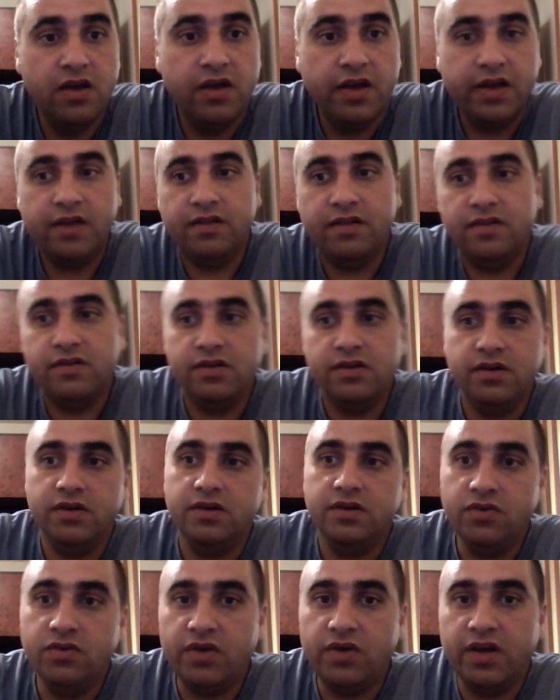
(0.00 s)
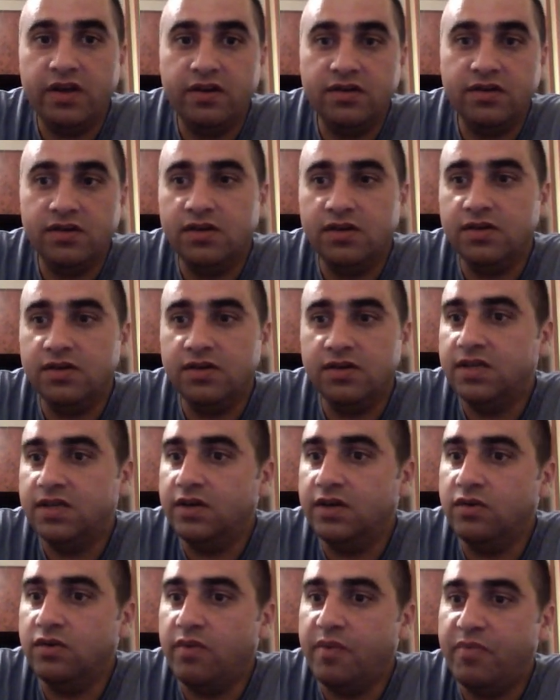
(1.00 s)
And you can see
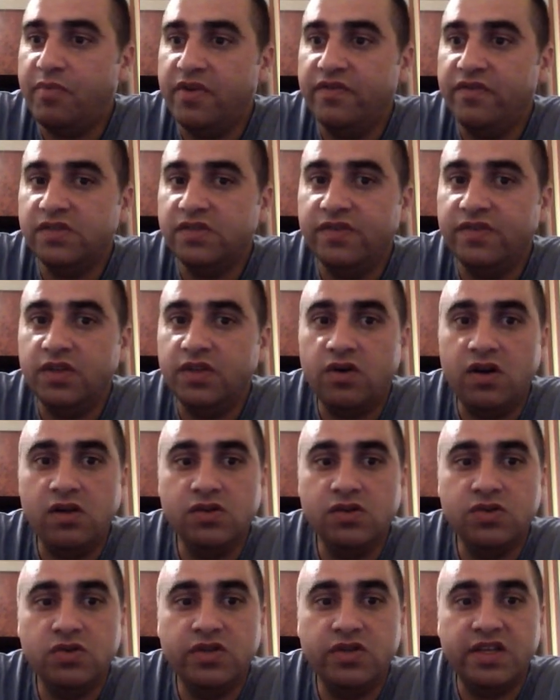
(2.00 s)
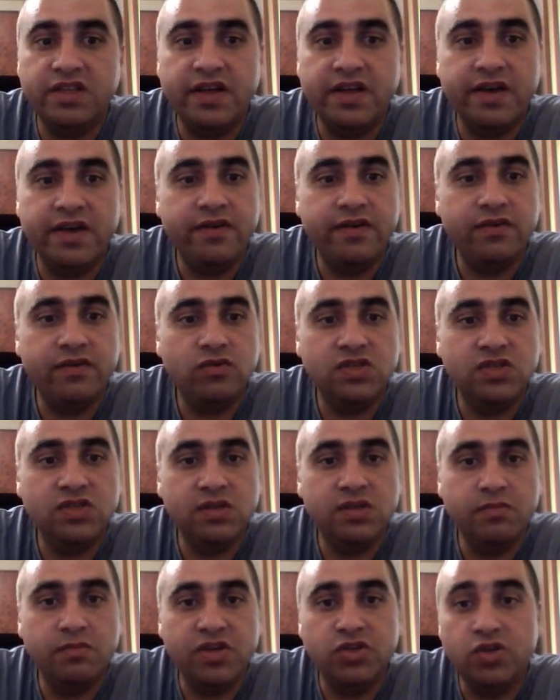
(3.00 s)
on my previous video also that I took
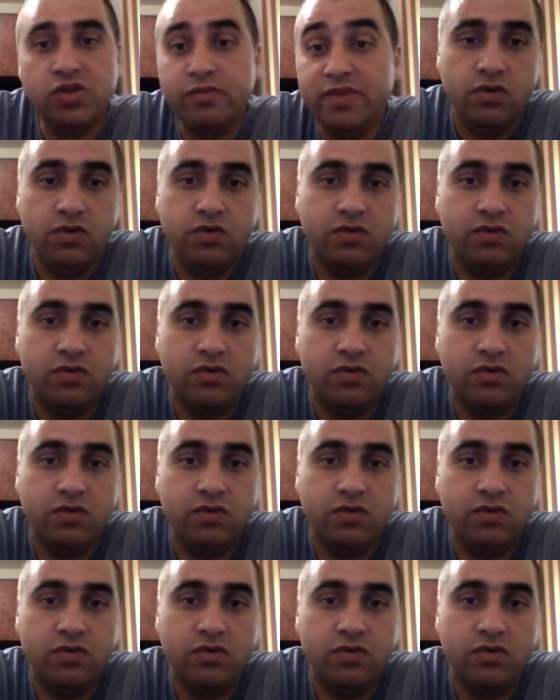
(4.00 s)
some measurements.